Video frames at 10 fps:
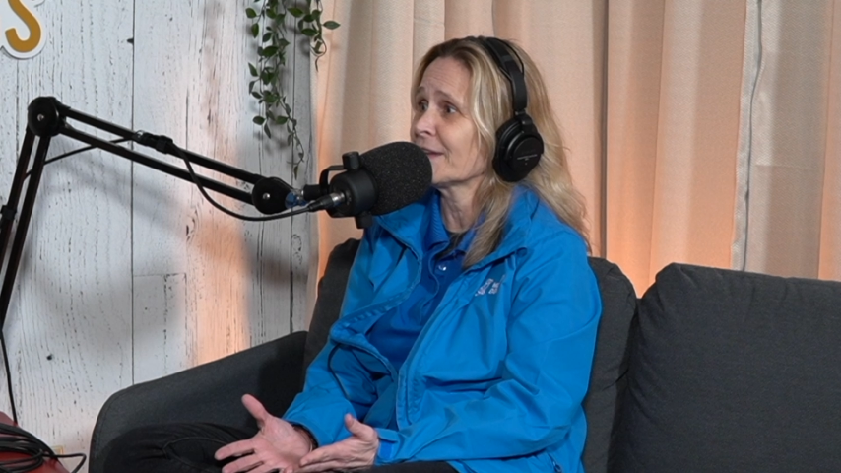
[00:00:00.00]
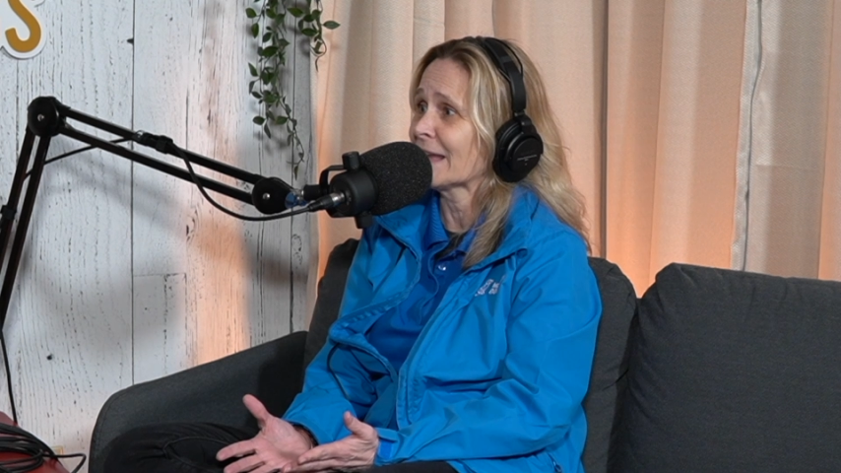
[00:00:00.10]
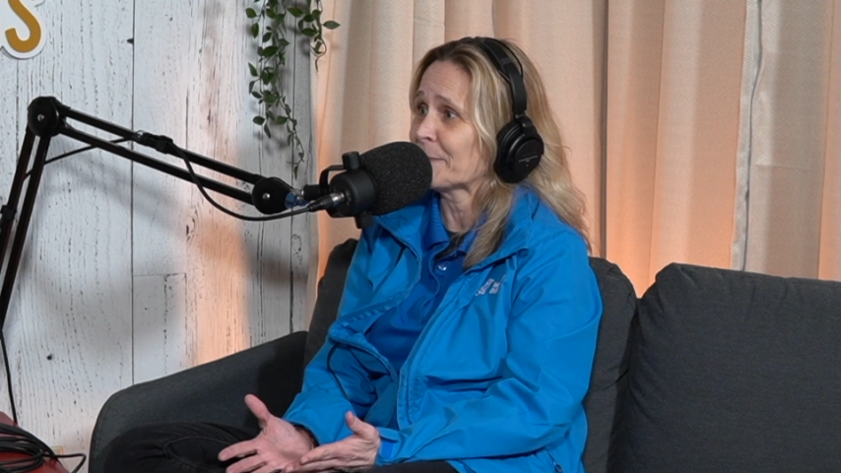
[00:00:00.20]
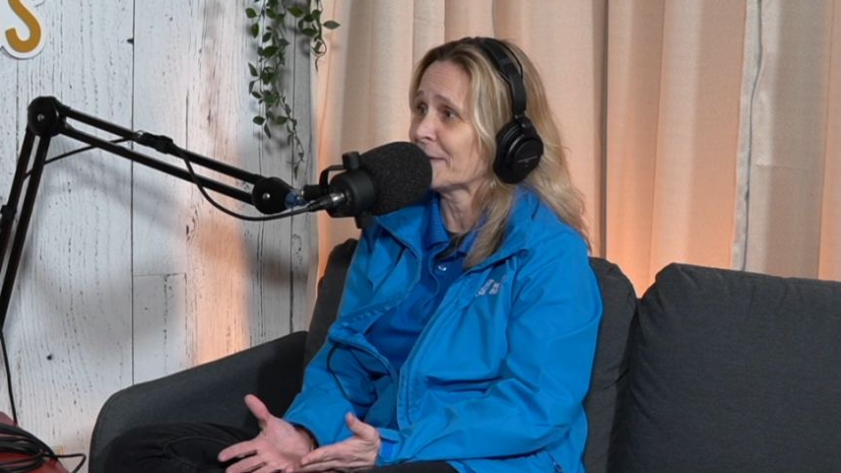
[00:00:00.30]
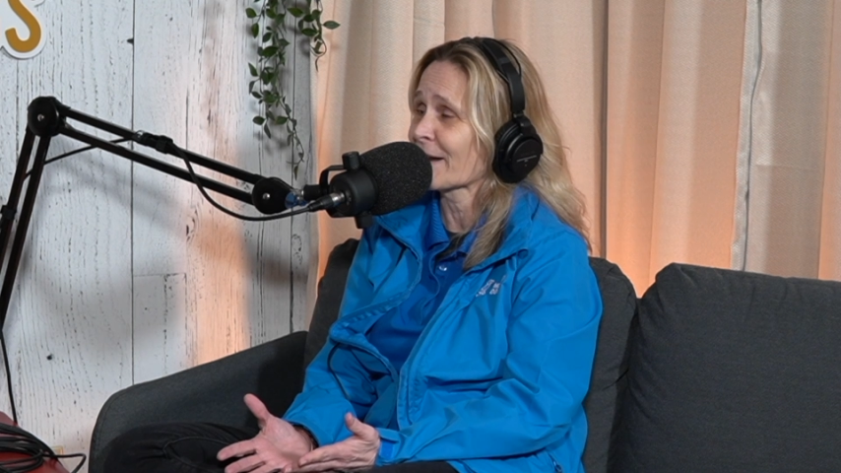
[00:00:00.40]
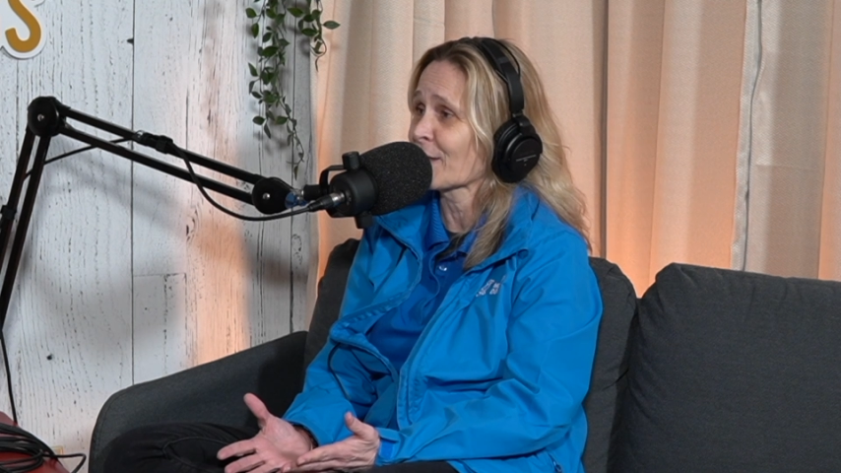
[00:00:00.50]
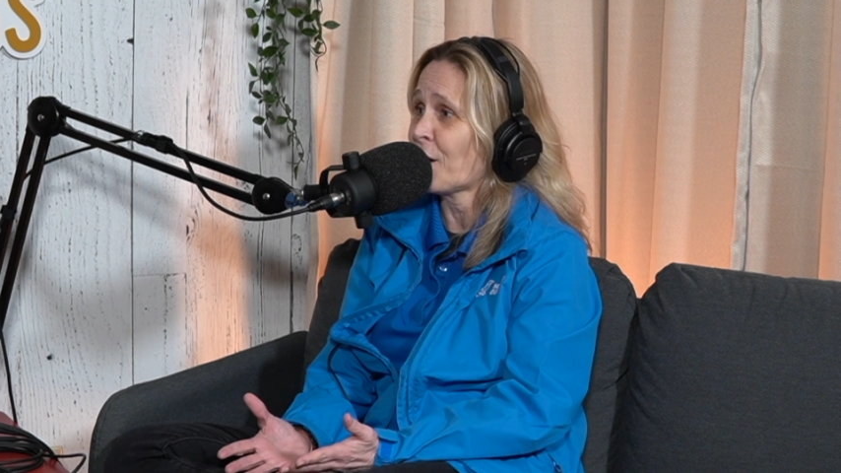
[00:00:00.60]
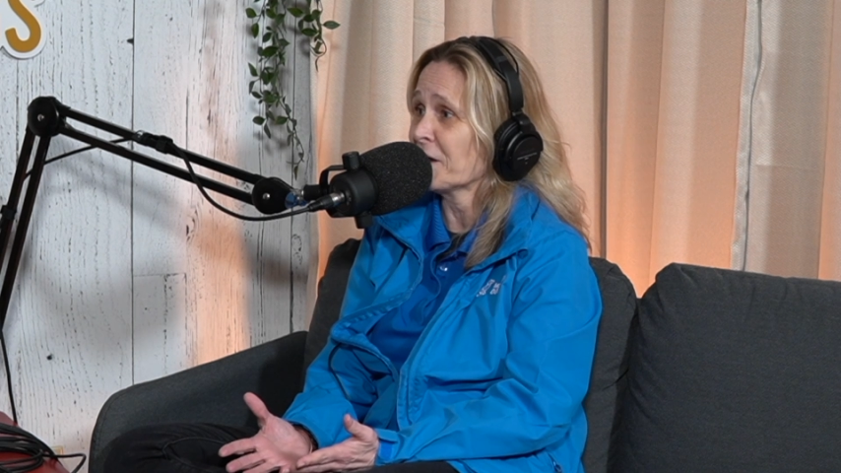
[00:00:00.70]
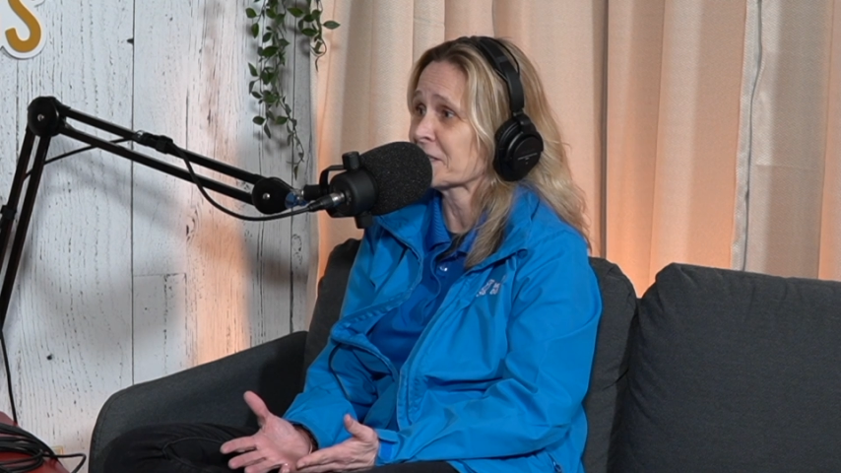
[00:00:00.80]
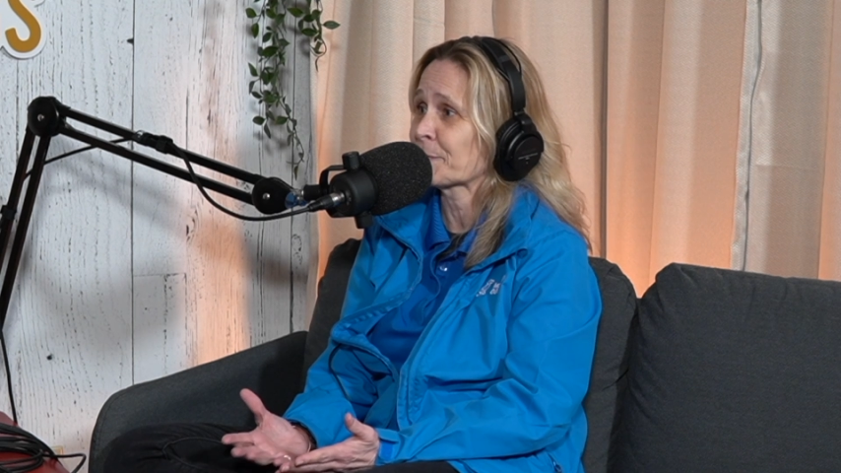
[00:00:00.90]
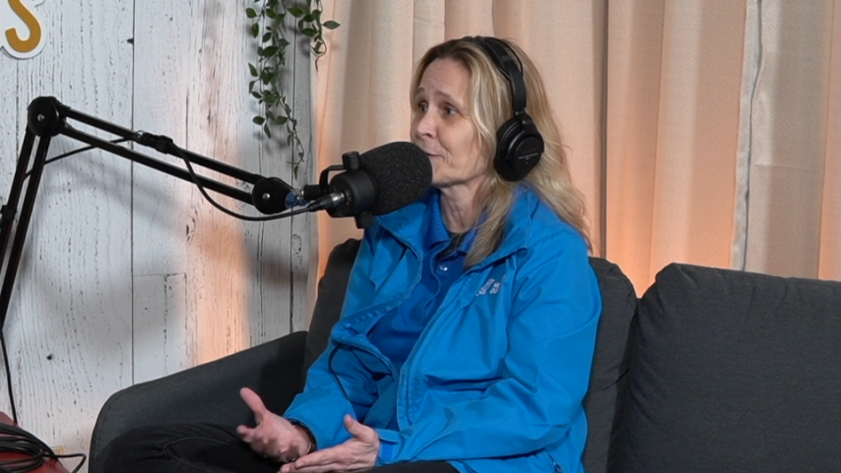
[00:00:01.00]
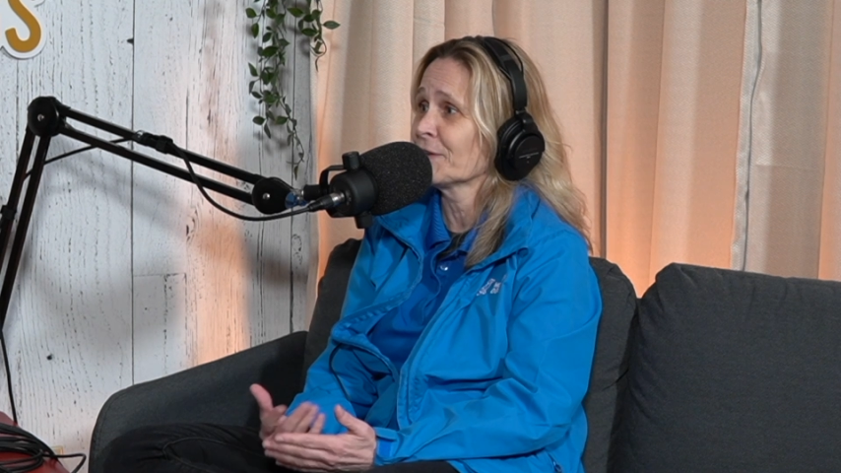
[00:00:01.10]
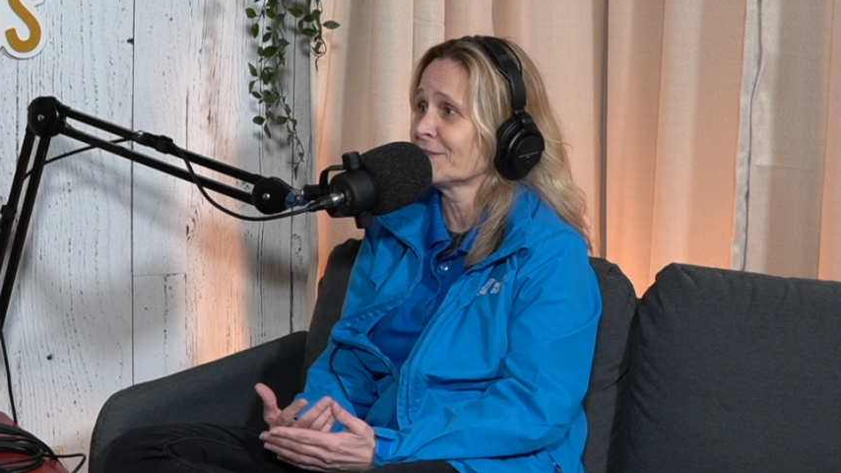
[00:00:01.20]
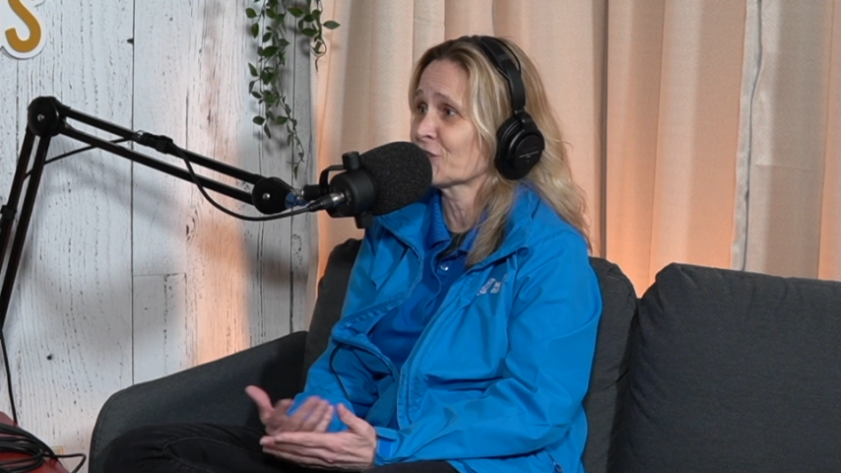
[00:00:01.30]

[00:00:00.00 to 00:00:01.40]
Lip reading: they let me out of the hospital in